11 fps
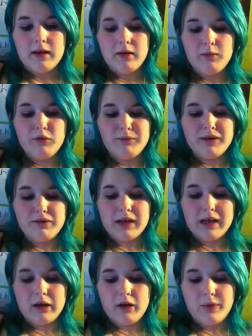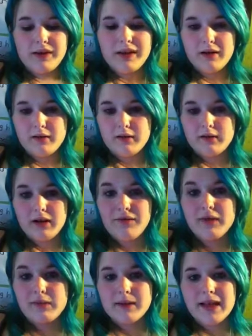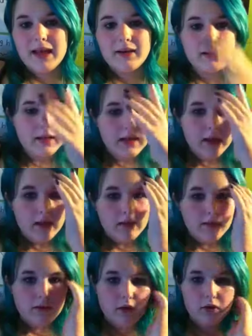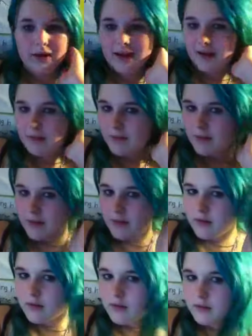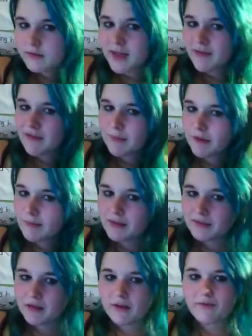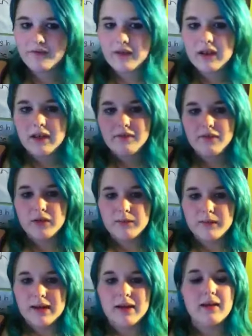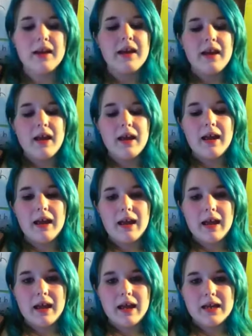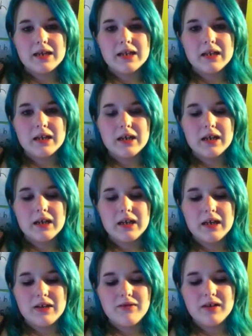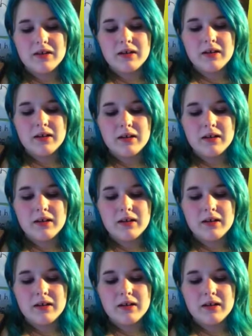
we'll be doing all the dares and stuff this weekend. So I kind of want to save up all my stuff for this weekend. And even